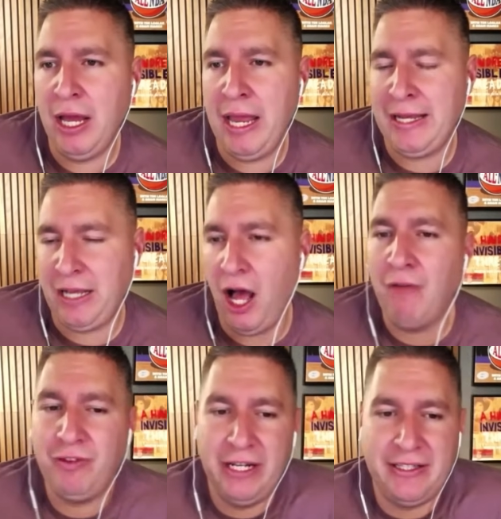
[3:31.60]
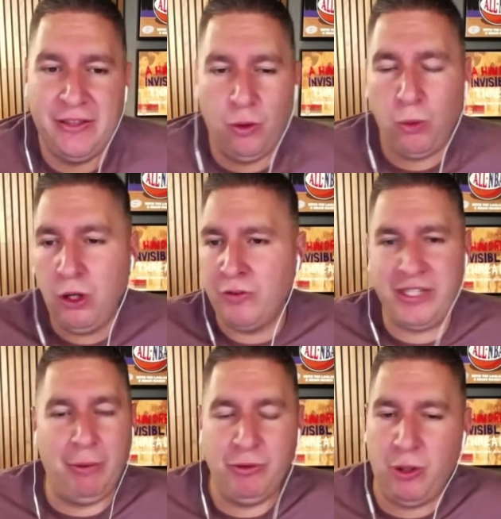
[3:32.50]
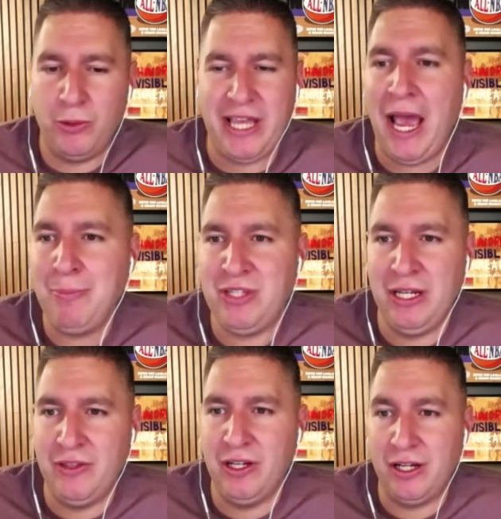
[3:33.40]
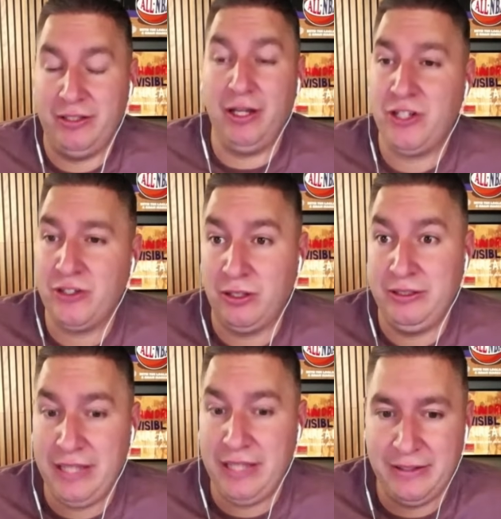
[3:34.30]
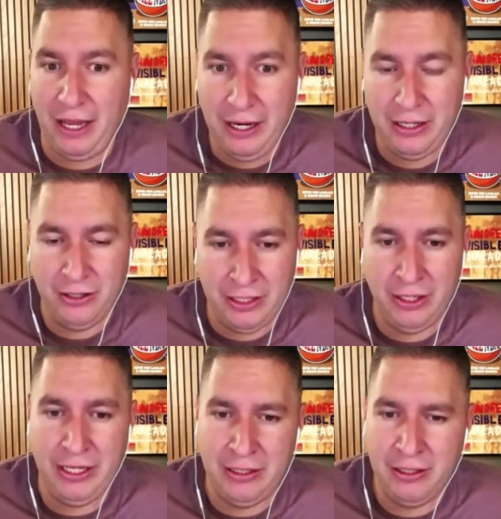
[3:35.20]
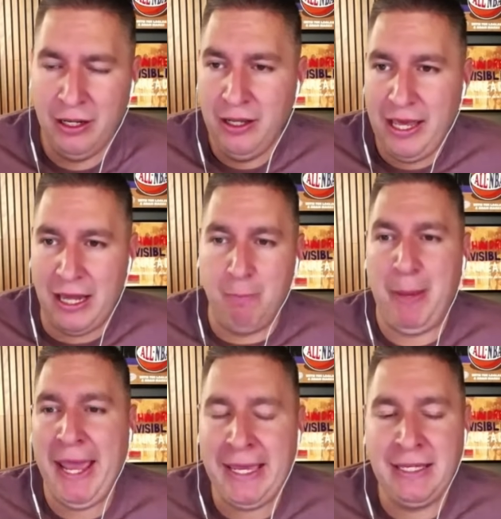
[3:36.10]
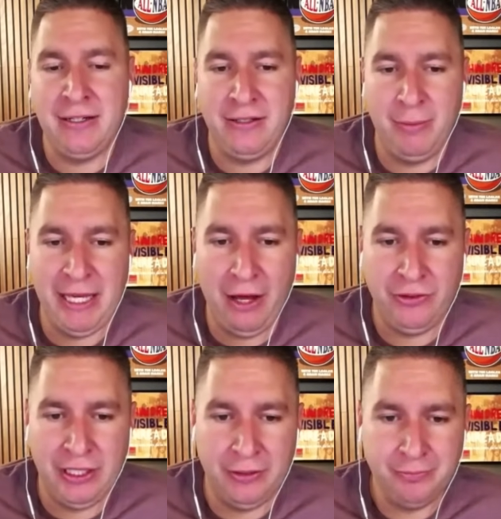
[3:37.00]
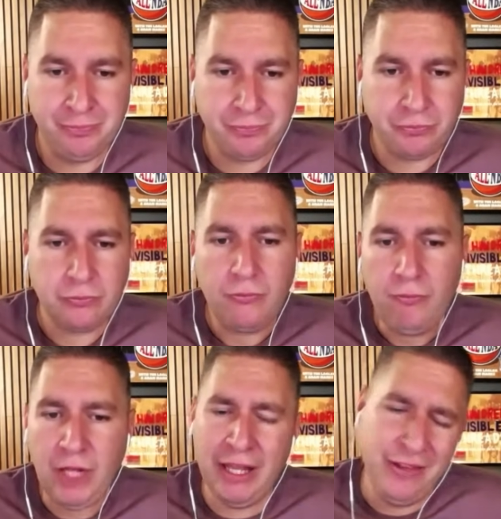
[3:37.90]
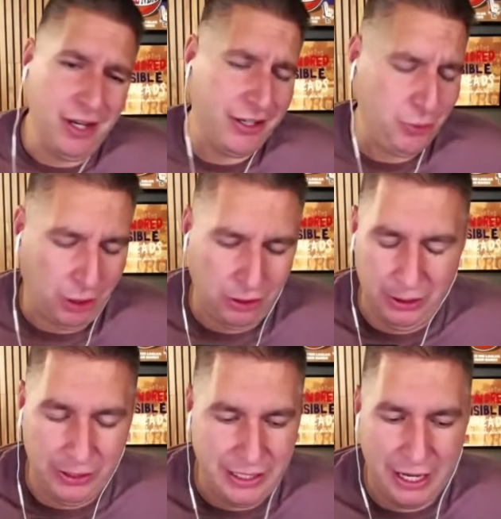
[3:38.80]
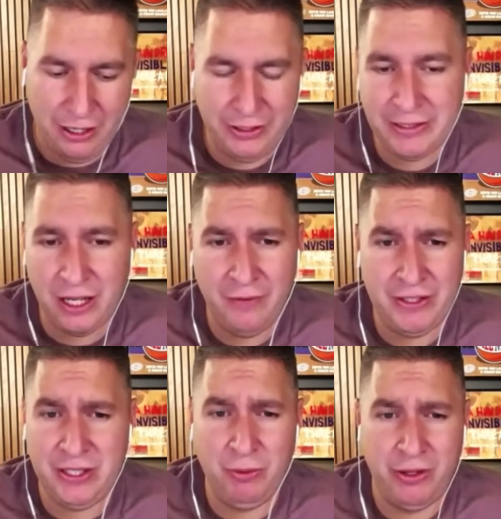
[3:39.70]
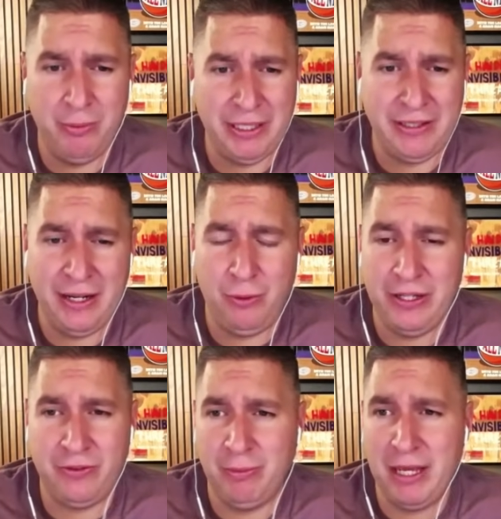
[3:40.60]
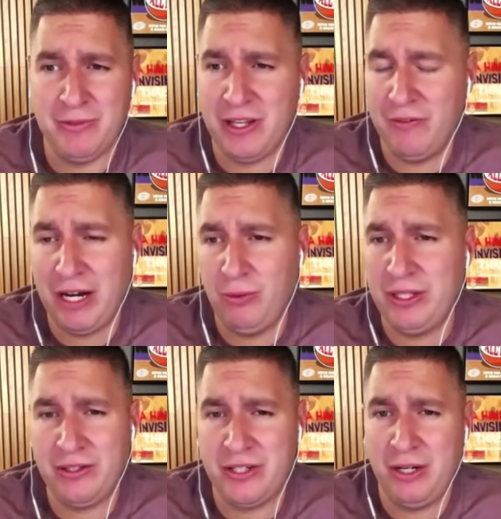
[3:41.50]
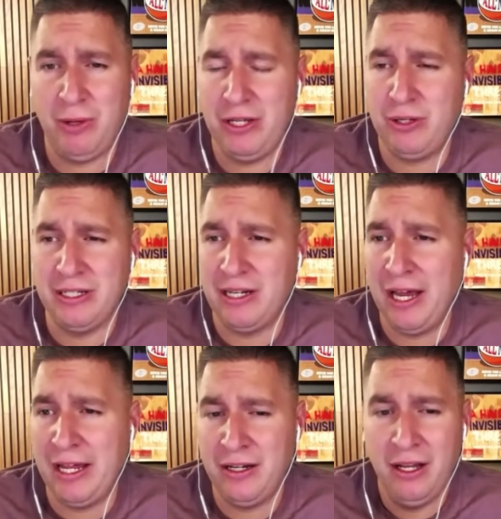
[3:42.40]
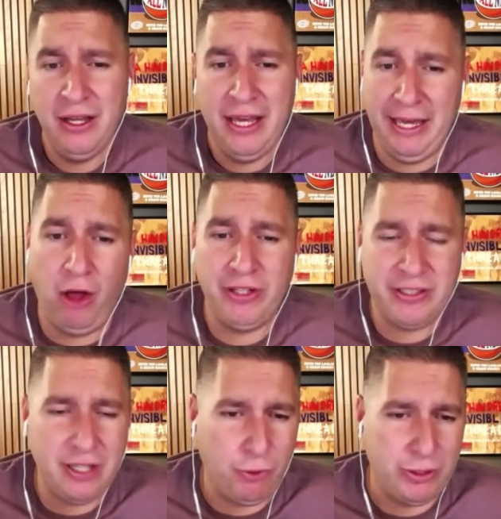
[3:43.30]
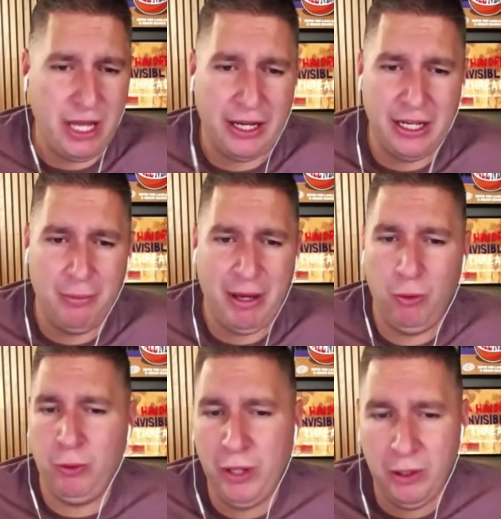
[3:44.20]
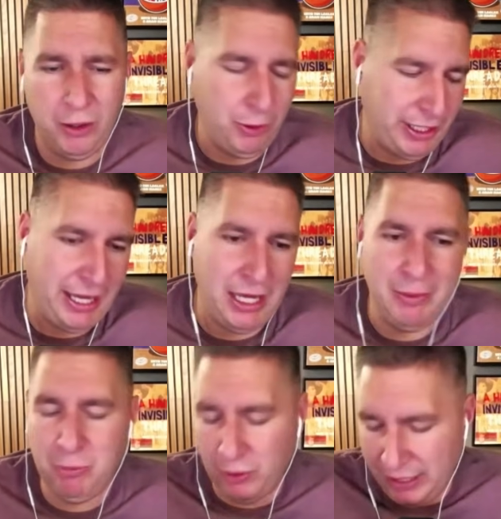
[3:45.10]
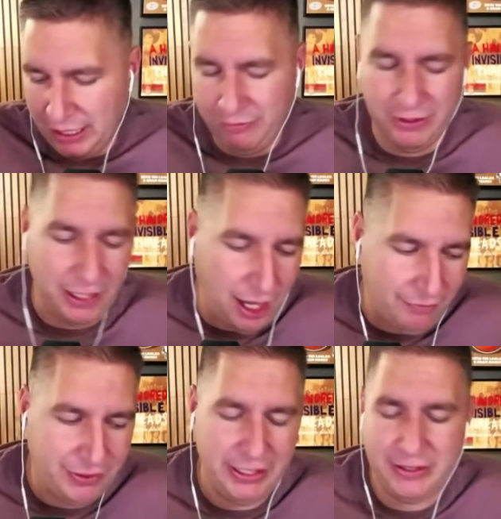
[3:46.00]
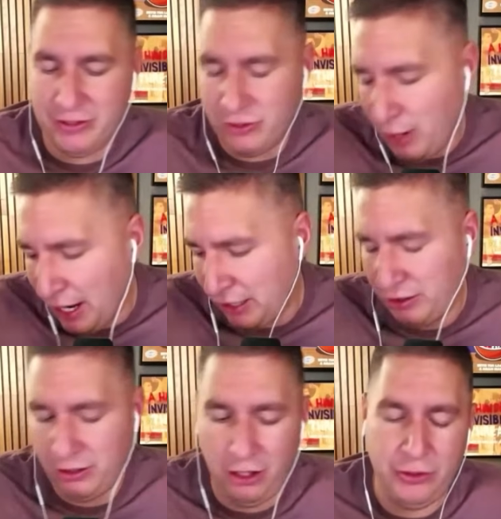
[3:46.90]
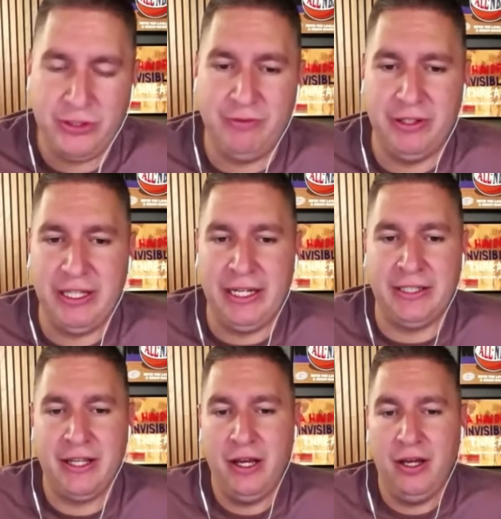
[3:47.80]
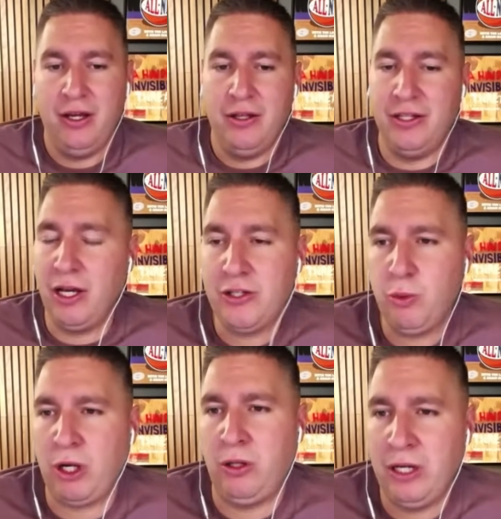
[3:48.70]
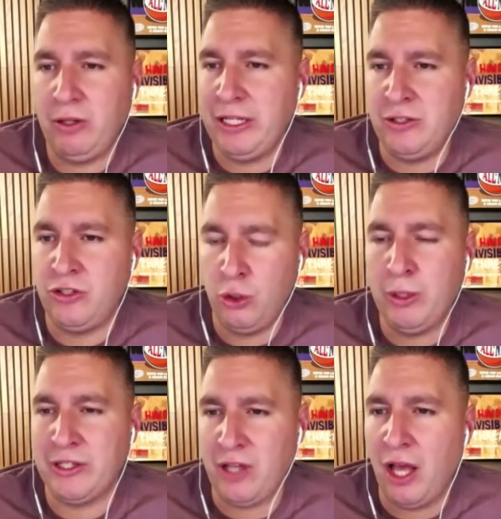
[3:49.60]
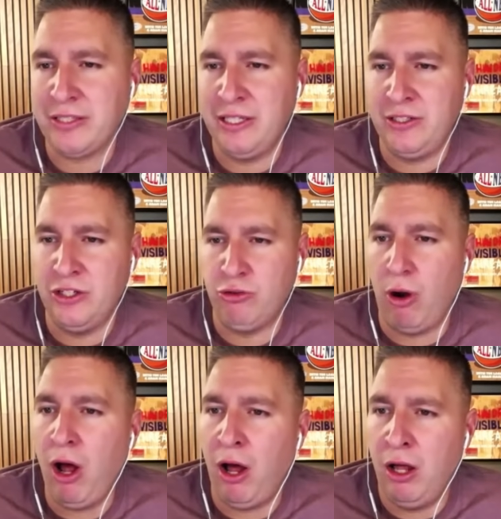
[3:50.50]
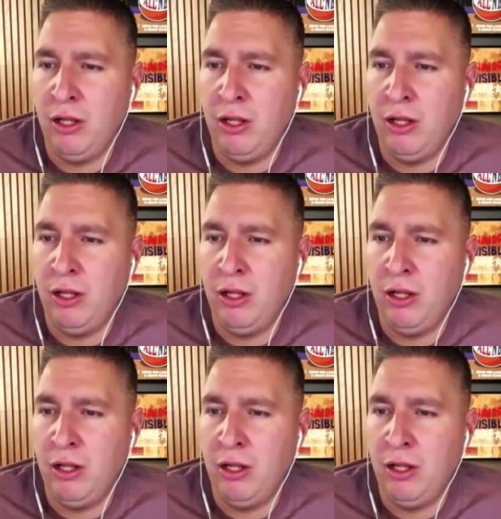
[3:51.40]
confidence in the Wolves that was almost absent in the Nuggets. The Nuggets just looked dead tired and pained to be out there. And the Nuggets were clearly tired. That's obviously one of the big takeaways from Game 7. I don't think there's any way you can deny it. And all this stuff we're talking about with winnable game and belief and confidence and swagger and all those different things, the Nuggets were clearly too exhausted to draw